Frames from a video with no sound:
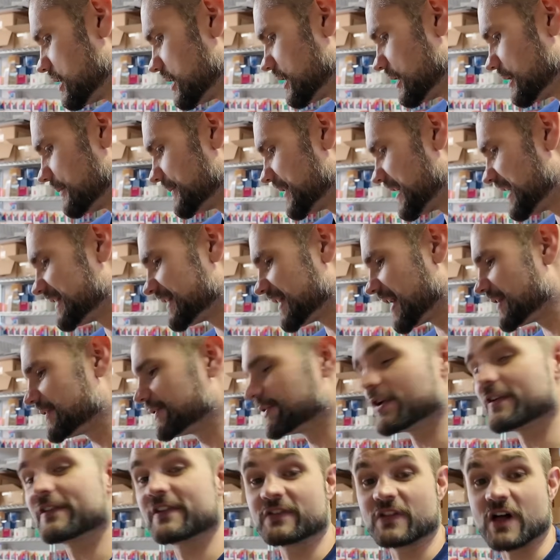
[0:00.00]
I don't
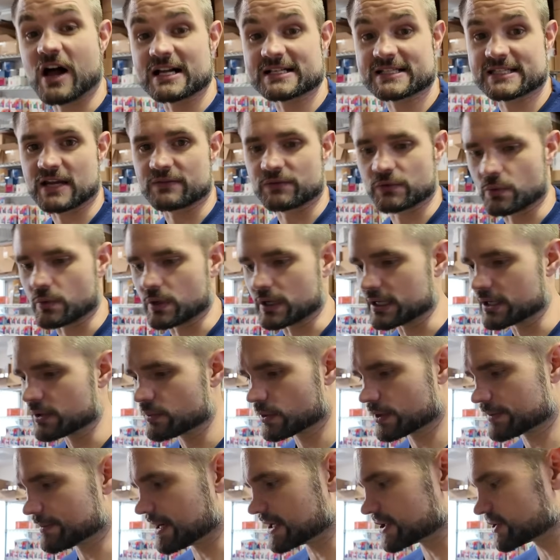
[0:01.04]
know if I've lost everyone
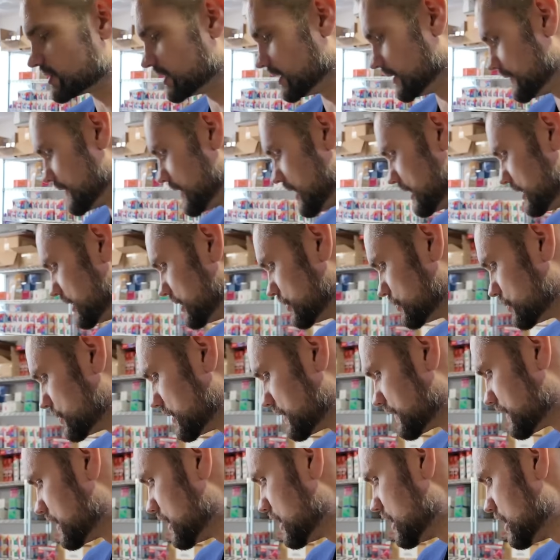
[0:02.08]
with my train of thought here
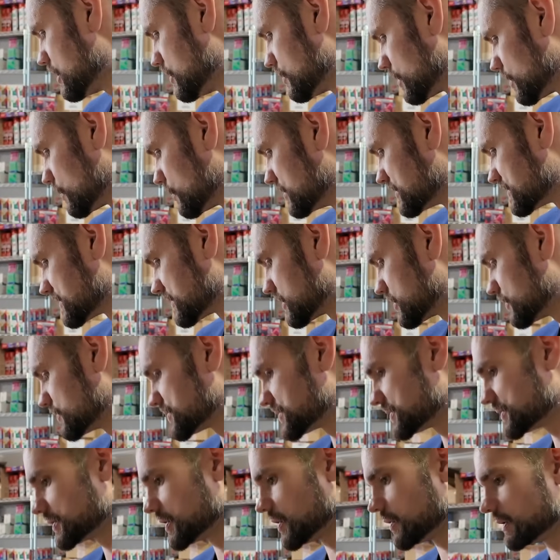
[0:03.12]
with where Wizards of the
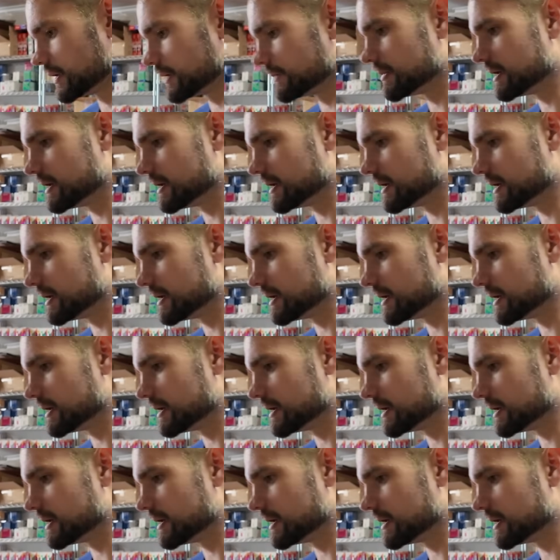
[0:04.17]
Coast is going.